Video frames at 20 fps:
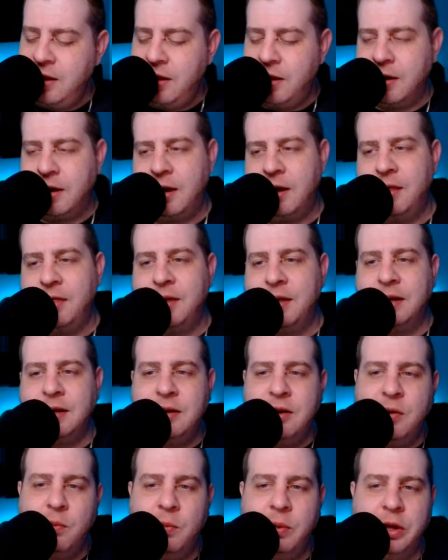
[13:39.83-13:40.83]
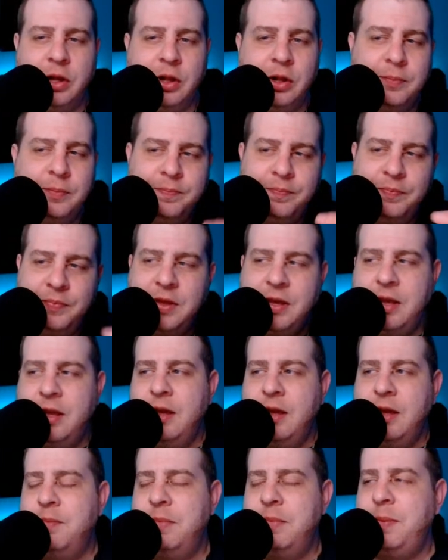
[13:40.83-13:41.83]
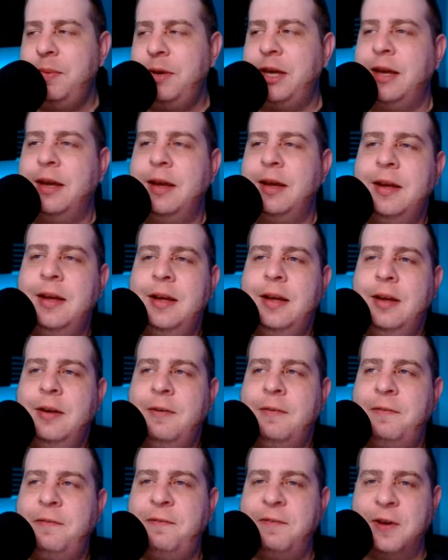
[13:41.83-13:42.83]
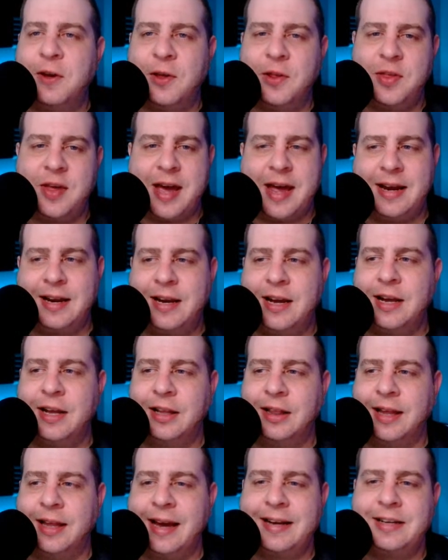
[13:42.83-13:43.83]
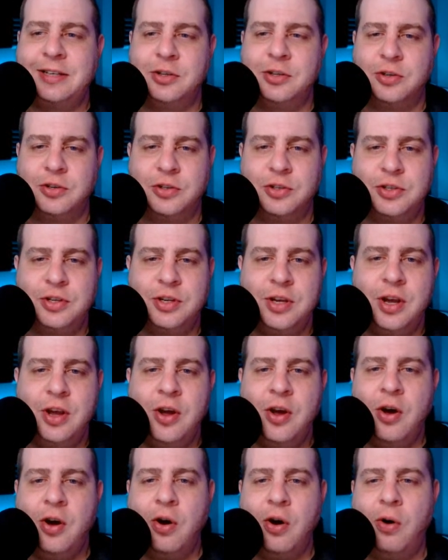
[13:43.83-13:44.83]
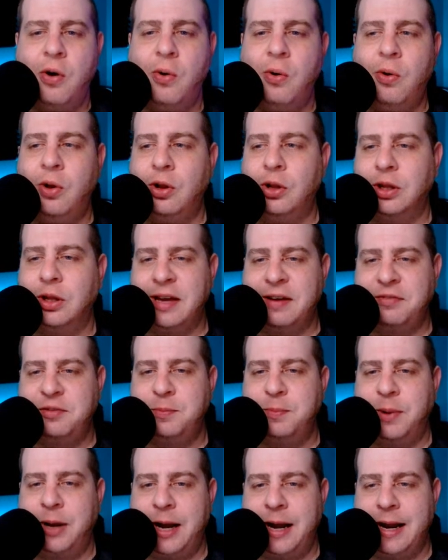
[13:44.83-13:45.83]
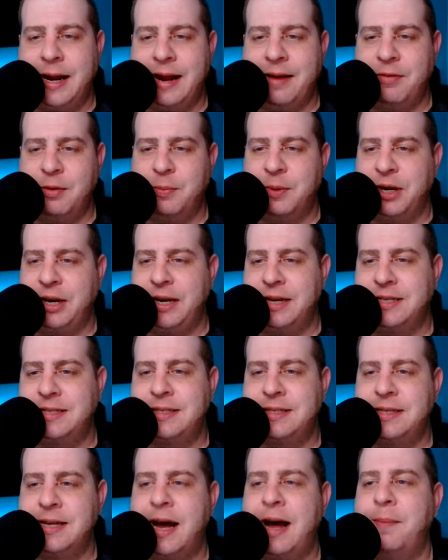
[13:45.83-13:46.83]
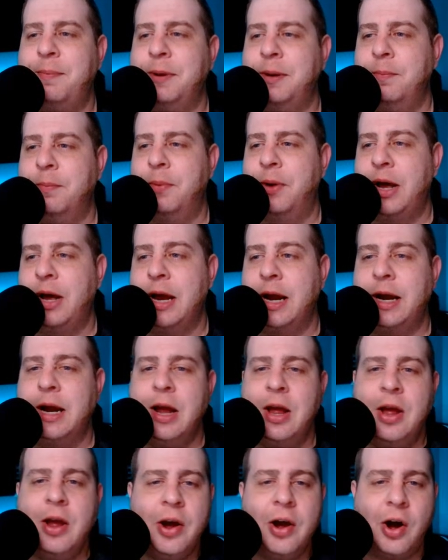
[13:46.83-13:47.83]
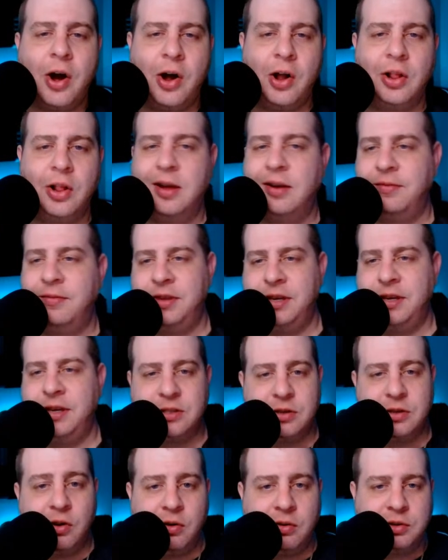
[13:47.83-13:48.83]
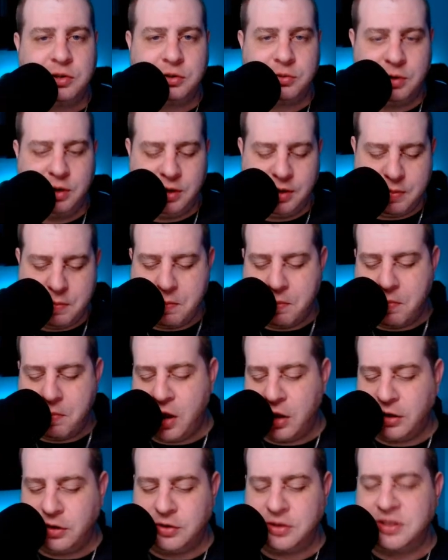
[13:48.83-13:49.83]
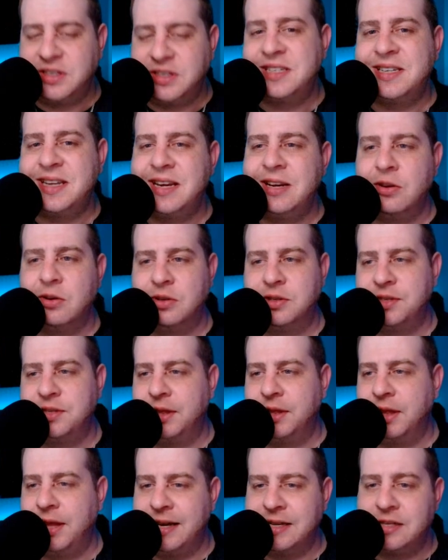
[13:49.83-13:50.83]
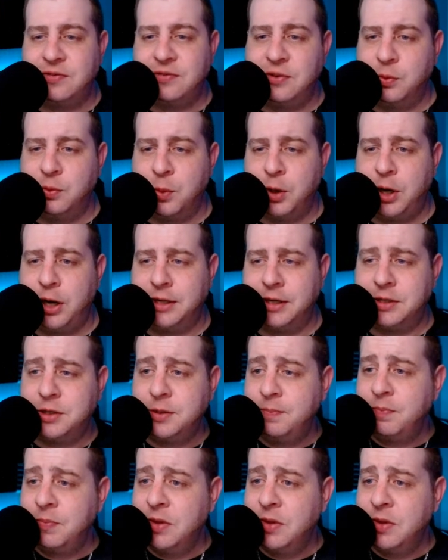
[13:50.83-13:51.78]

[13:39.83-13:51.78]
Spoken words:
that will maybe fill that collector's hole left by everybody stopping buying all of these ultra modern singles in the last few months.